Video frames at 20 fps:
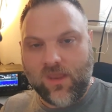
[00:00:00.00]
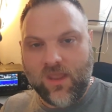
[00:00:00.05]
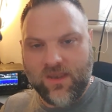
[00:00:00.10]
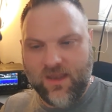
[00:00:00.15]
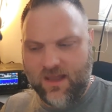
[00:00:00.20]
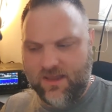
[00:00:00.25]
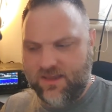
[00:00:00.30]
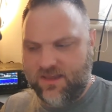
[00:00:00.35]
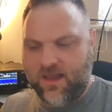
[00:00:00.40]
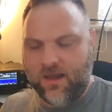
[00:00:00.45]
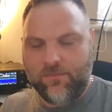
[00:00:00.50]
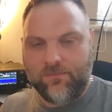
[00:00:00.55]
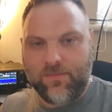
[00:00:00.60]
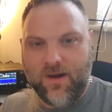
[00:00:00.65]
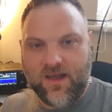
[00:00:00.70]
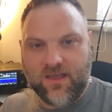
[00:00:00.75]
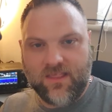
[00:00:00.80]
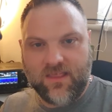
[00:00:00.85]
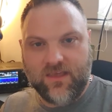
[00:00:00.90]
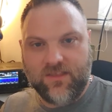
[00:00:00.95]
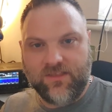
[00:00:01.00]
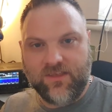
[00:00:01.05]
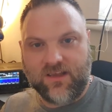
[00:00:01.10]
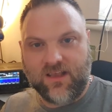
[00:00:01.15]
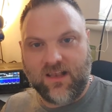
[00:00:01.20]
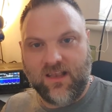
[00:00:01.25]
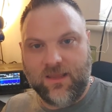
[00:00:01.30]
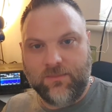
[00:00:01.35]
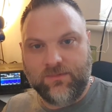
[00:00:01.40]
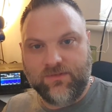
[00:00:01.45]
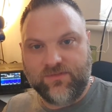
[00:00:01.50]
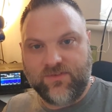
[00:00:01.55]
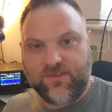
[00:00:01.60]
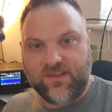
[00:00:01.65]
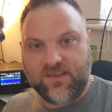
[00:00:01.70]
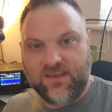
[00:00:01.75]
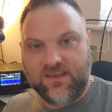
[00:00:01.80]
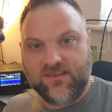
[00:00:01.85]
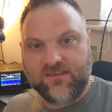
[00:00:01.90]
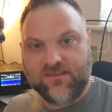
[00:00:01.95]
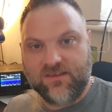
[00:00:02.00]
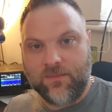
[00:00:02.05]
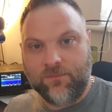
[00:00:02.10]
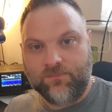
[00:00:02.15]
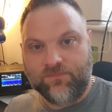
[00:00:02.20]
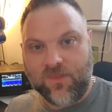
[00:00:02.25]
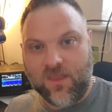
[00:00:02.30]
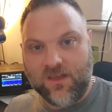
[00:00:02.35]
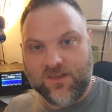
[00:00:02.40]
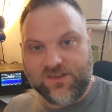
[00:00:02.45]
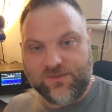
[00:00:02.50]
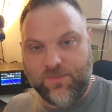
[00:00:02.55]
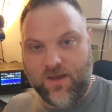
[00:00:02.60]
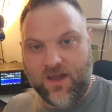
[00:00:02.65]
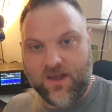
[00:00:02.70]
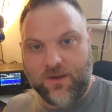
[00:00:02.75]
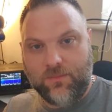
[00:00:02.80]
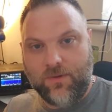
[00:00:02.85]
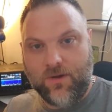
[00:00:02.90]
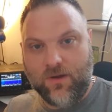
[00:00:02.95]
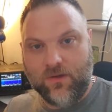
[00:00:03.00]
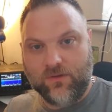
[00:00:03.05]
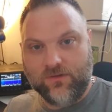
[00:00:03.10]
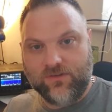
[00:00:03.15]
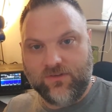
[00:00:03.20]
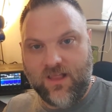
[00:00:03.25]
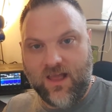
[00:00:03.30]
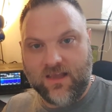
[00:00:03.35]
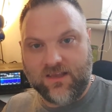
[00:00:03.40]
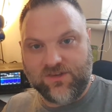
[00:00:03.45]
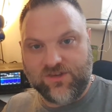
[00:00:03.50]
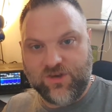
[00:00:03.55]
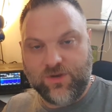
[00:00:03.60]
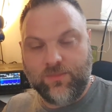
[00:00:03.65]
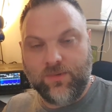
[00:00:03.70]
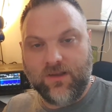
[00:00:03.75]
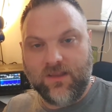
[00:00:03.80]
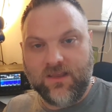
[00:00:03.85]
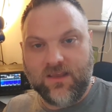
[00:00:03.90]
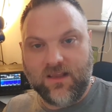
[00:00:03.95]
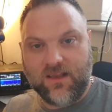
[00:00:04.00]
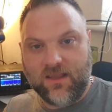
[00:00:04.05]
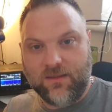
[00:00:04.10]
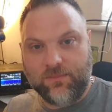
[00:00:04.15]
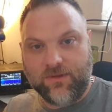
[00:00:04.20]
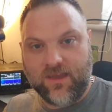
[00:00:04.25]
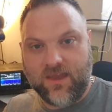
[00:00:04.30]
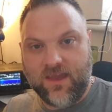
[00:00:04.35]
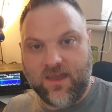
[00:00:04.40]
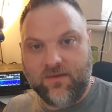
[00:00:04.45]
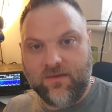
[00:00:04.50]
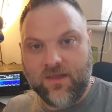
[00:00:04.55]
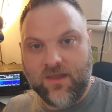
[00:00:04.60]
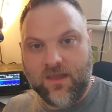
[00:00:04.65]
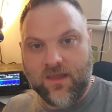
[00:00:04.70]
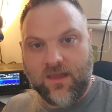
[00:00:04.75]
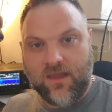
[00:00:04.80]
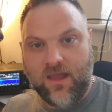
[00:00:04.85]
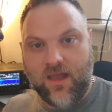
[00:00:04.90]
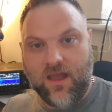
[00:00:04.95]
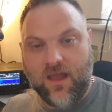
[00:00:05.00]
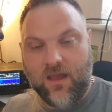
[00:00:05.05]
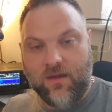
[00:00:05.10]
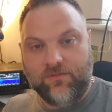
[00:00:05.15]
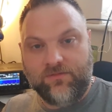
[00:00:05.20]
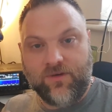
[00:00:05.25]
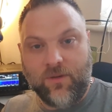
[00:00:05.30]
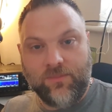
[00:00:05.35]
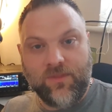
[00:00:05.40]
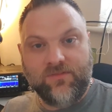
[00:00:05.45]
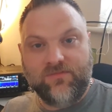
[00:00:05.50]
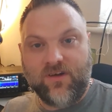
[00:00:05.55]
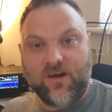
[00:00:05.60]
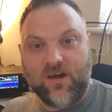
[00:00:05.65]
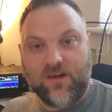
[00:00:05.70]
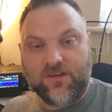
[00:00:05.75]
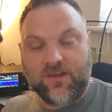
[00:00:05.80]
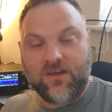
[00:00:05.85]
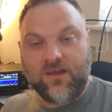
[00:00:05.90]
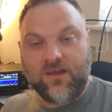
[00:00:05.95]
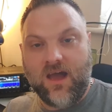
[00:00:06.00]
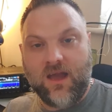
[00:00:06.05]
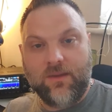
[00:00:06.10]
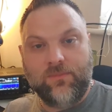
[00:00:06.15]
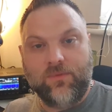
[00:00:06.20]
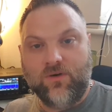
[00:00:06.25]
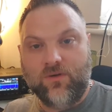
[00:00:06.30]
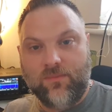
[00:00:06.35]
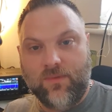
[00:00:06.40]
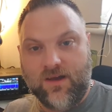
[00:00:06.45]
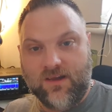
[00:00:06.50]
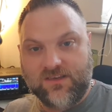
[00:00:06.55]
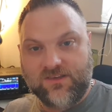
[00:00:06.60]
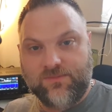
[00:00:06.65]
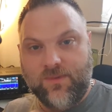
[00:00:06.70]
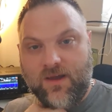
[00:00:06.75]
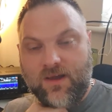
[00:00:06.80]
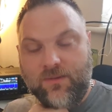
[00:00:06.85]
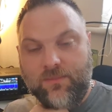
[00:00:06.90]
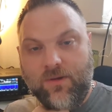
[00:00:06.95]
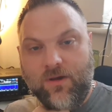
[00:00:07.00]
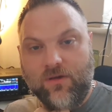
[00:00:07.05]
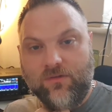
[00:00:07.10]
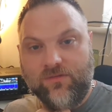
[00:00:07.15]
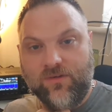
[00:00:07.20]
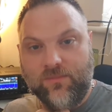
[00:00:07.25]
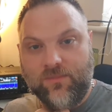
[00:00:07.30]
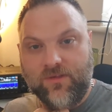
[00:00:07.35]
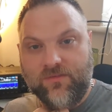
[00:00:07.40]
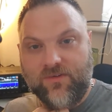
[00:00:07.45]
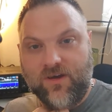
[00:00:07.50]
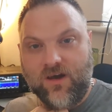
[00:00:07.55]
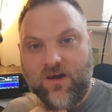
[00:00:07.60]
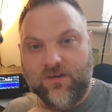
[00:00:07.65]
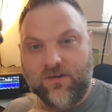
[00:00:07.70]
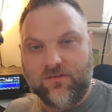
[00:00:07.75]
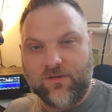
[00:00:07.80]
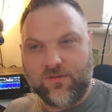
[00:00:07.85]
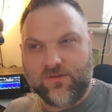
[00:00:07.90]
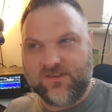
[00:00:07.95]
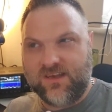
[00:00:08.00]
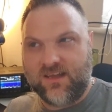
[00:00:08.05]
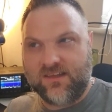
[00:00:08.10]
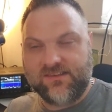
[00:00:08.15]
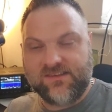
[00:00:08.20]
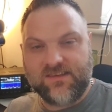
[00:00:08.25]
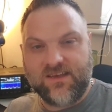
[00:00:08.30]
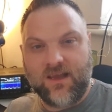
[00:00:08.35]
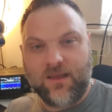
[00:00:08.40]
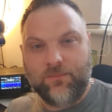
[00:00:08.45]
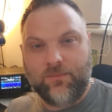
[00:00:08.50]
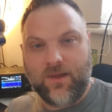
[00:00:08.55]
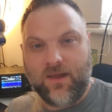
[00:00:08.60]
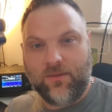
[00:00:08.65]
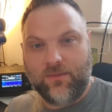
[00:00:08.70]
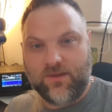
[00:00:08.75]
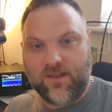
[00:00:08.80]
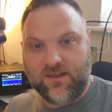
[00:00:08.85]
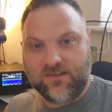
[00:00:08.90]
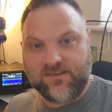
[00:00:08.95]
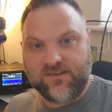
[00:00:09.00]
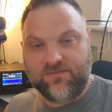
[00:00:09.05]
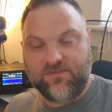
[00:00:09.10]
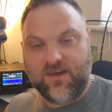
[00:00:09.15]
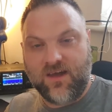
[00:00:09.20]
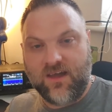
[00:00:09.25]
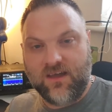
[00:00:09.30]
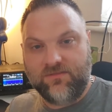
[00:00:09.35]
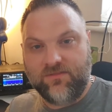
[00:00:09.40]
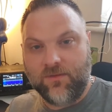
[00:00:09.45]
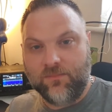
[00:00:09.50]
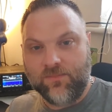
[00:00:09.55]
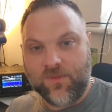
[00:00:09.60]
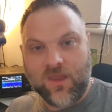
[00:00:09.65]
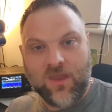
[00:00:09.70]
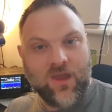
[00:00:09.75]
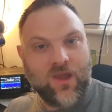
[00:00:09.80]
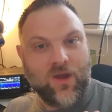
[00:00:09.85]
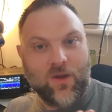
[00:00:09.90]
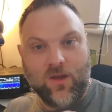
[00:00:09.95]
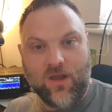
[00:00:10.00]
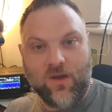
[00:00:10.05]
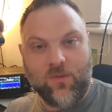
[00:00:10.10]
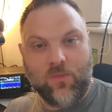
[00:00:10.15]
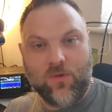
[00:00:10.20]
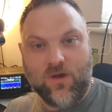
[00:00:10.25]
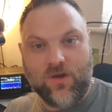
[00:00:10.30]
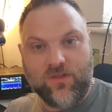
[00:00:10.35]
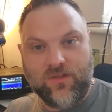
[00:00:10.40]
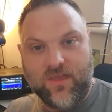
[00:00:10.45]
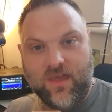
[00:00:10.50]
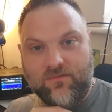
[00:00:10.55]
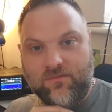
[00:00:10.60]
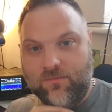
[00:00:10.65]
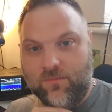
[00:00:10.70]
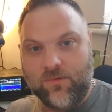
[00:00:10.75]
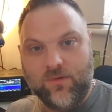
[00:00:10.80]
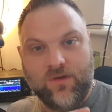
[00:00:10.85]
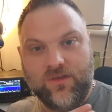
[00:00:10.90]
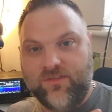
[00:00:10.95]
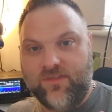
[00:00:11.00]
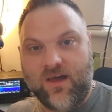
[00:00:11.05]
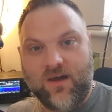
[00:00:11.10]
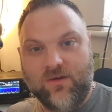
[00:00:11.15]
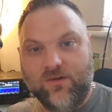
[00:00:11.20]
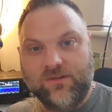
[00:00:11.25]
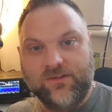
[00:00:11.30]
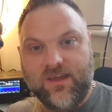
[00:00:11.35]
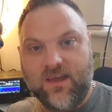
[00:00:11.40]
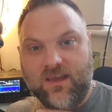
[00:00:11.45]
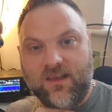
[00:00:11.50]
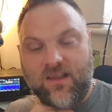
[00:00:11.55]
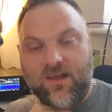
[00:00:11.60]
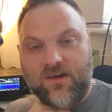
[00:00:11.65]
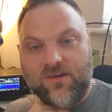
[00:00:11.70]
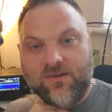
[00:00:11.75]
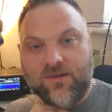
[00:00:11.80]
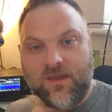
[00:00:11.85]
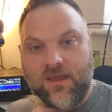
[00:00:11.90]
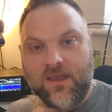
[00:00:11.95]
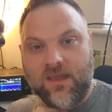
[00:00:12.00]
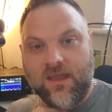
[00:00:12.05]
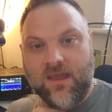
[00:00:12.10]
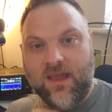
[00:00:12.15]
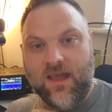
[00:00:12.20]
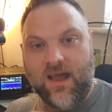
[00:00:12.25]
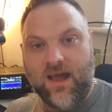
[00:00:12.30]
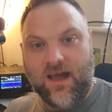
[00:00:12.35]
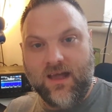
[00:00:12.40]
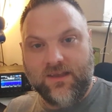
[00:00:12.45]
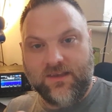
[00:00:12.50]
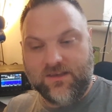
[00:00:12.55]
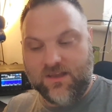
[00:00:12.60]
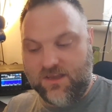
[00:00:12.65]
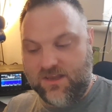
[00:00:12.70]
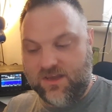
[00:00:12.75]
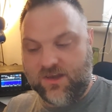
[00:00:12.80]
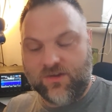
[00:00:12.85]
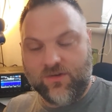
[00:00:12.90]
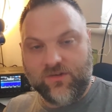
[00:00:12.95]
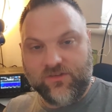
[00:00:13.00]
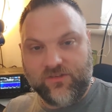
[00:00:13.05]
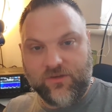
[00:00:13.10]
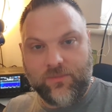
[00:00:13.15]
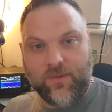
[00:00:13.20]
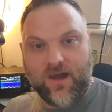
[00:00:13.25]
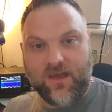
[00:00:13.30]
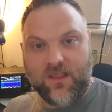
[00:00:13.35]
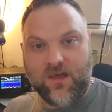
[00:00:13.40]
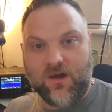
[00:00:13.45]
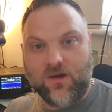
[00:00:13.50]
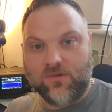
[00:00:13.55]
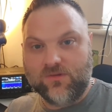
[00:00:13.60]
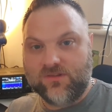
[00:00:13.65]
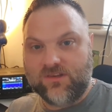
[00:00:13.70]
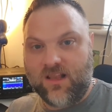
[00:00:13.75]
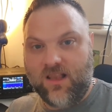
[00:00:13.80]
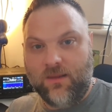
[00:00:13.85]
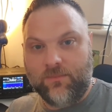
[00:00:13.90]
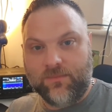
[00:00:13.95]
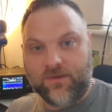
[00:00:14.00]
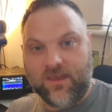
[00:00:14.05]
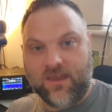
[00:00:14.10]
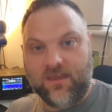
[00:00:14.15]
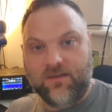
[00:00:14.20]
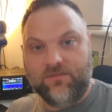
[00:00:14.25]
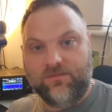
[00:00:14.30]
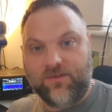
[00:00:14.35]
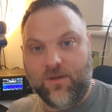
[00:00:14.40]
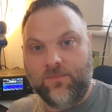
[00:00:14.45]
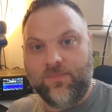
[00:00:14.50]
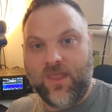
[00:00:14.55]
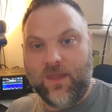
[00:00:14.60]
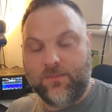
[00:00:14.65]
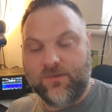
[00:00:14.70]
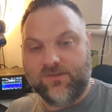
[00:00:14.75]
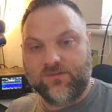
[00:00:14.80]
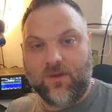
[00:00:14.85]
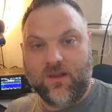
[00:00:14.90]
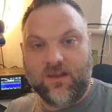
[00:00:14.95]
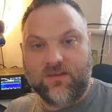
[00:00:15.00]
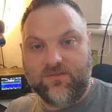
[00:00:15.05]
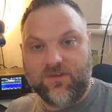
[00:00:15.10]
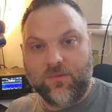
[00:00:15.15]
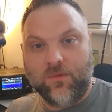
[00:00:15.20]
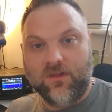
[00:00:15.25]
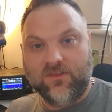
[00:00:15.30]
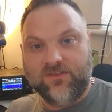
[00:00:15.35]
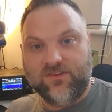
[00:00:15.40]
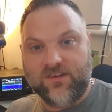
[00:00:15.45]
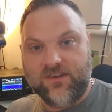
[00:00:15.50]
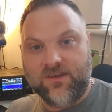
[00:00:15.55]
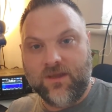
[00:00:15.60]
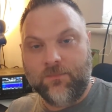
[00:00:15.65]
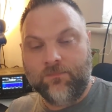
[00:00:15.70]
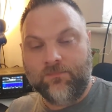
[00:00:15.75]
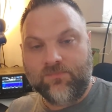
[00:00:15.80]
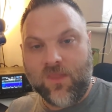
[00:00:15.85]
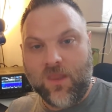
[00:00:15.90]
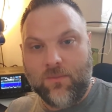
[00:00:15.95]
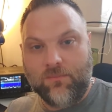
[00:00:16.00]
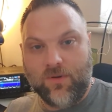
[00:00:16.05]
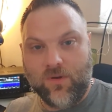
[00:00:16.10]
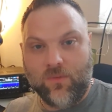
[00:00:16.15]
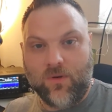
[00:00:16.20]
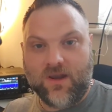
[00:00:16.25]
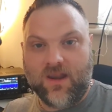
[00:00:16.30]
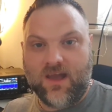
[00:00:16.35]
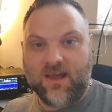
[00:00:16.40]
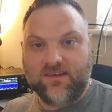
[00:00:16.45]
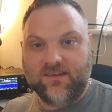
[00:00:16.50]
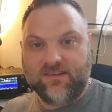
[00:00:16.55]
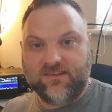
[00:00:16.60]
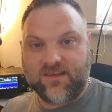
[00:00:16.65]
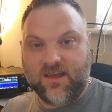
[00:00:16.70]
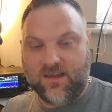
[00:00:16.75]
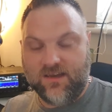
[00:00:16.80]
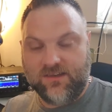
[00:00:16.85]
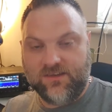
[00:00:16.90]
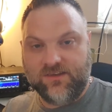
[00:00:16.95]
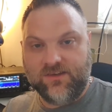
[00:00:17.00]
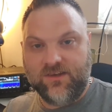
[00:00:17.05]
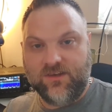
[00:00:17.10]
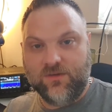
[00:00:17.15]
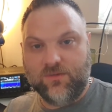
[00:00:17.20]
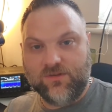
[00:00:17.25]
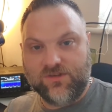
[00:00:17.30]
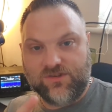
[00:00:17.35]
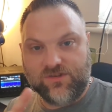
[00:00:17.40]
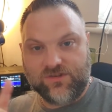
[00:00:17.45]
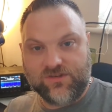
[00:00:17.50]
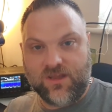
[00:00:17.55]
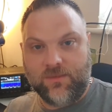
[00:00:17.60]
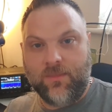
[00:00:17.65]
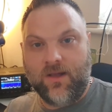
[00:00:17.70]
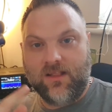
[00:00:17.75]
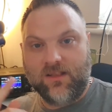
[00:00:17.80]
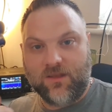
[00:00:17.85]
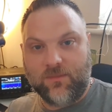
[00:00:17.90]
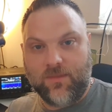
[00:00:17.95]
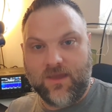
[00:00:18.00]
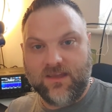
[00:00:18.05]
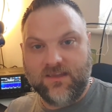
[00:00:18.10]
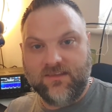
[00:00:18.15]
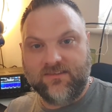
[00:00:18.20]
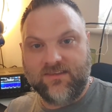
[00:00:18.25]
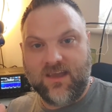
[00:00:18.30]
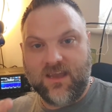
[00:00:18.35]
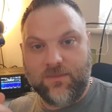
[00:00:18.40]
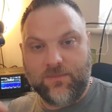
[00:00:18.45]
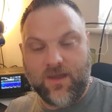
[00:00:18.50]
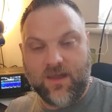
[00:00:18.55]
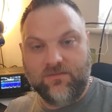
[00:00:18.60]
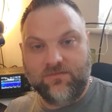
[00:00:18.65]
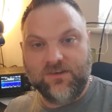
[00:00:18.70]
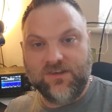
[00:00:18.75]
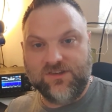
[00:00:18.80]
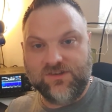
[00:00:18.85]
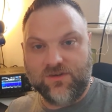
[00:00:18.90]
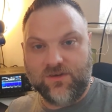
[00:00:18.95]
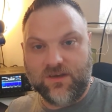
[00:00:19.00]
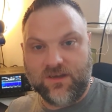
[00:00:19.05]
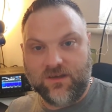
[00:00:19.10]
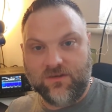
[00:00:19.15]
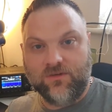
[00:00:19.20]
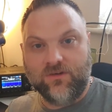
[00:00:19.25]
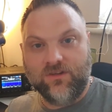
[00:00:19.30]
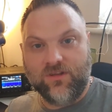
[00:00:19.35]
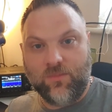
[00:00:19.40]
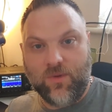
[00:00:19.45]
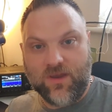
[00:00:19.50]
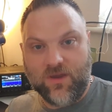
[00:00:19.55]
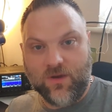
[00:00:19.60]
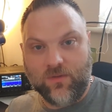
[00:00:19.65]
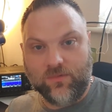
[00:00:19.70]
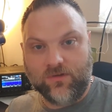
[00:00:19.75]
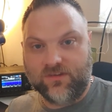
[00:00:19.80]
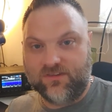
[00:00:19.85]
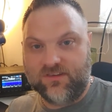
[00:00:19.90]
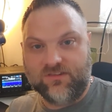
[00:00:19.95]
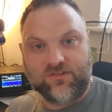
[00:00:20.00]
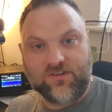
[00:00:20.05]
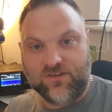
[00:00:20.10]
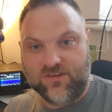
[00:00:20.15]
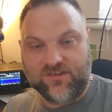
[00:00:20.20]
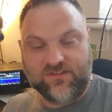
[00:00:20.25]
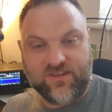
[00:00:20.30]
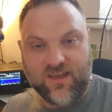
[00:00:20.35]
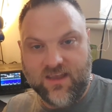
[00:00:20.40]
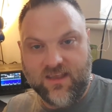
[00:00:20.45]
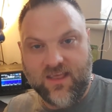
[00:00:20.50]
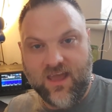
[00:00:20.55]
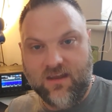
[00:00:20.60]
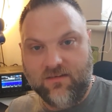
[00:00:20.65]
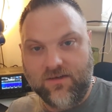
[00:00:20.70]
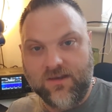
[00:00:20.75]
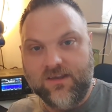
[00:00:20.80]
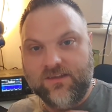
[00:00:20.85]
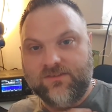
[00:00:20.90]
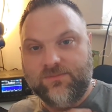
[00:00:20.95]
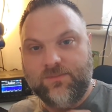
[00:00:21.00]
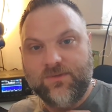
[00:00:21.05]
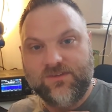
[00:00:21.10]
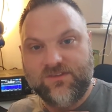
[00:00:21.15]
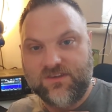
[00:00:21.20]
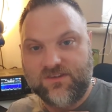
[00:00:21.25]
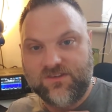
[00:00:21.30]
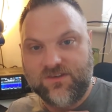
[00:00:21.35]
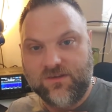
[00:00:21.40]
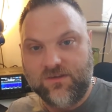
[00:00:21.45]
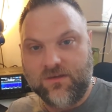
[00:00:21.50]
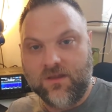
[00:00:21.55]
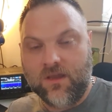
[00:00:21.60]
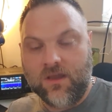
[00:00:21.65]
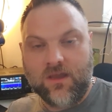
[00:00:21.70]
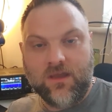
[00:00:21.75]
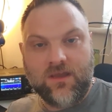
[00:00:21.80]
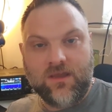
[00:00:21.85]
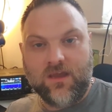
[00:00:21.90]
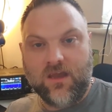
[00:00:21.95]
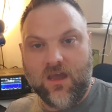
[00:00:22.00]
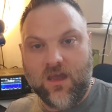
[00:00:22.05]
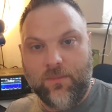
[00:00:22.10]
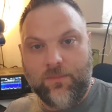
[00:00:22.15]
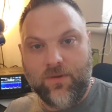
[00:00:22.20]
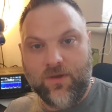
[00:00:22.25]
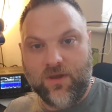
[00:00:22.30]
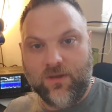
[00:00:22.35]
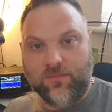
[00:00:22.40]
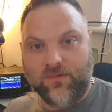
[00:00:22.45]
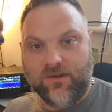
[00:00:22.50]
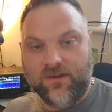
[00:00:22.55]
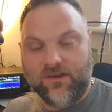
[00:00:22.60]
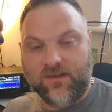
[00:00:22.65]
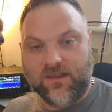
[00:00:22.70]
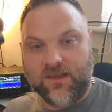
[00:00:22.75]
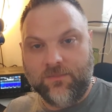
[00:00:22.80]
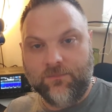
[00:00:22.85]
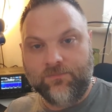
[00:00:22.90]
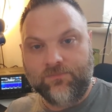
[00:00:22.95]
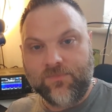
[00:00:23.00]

Now you can buy the, the clips for these spider poles like Jubilee Clip Kit uh, from Nevada. bought my spider pole from Nevada. It was £99.95, uh, worth, it, worth that all day long. And uh, you can also buy the hose clamp kit from them as well if you wanted. But what I decided to do was just amalgamate tape every joint all the way up because it's going to stay there in its position uh, permanently.